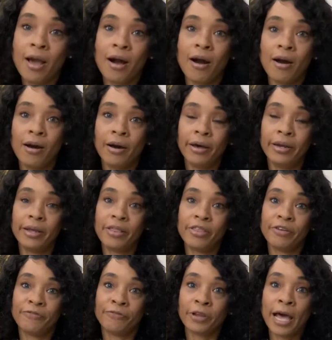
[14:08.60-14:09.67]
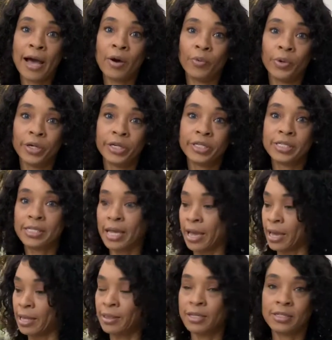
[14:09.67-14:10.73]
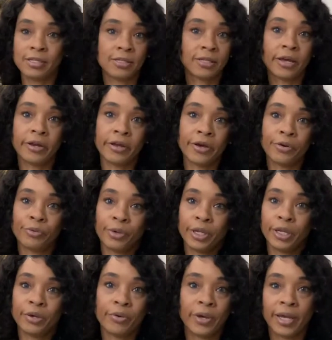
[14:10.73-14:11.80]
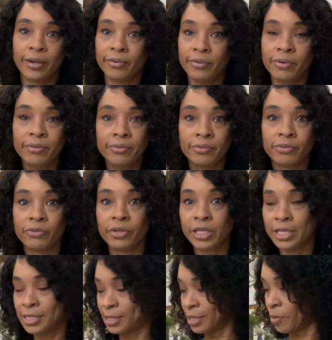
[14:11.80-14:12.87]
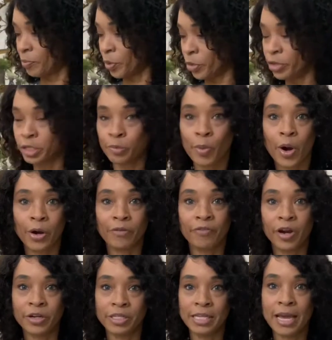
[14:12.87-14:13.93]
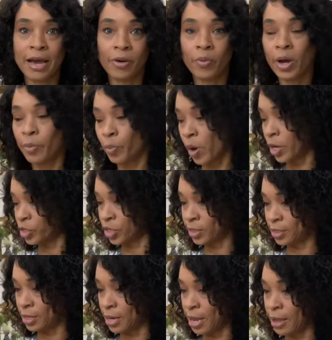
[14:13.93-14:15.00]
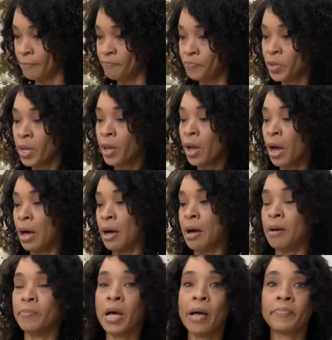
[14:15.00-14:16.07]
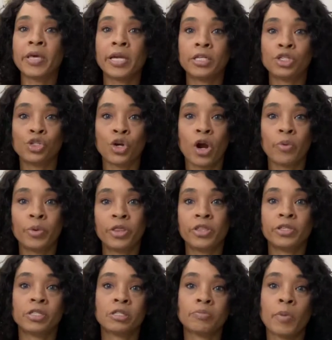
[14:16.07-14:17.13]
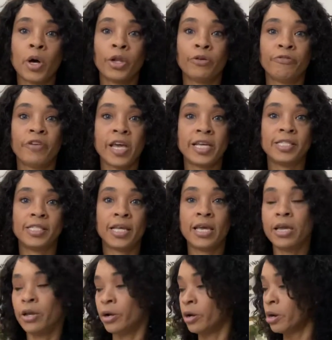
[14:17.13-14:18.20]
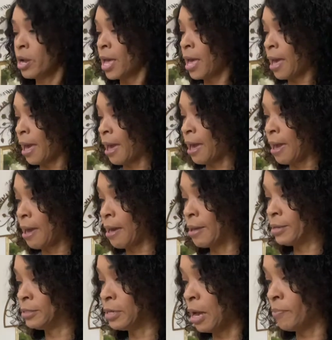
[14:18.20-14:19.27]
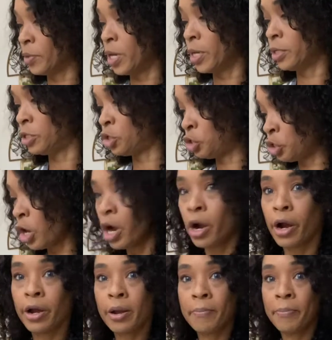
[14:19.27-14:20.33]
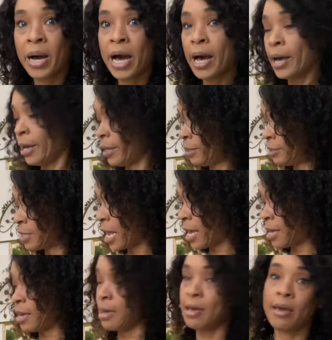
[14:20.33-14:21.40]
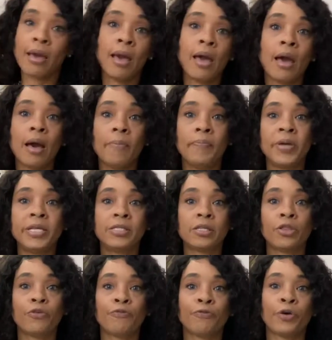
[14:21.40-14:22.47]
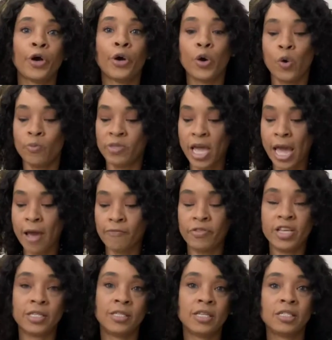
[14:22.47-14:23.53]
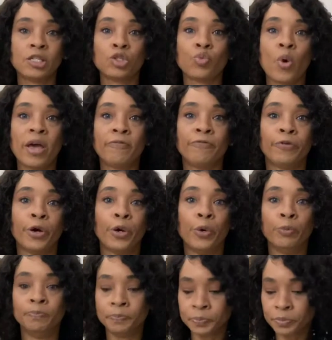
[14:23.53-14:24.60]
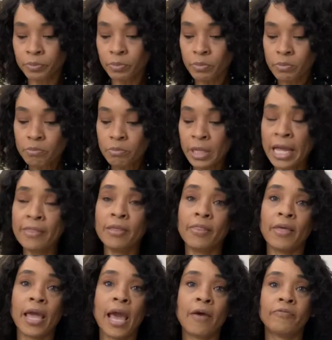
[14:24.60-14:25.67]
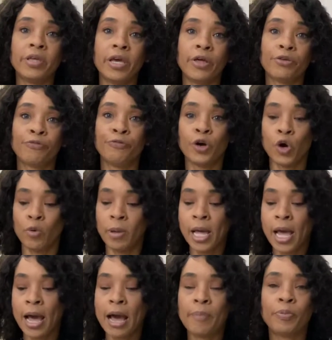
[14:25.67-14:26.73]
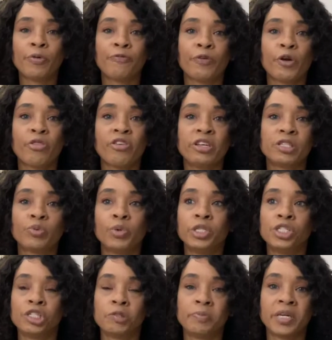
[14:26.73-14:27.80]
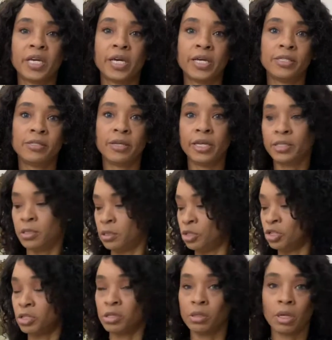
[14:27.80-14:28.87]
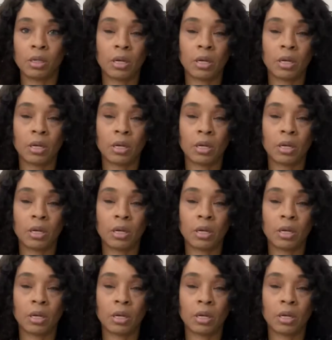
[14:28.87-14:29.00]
on the flowers, and this is going to go really quick, really simple, this part of our DIY project today. I'm going to start with this smaller vase here, and I'm going to start by taking a piece of the foam. They have this is wet foam, and then they have the other foam. I prefer this one just because it's just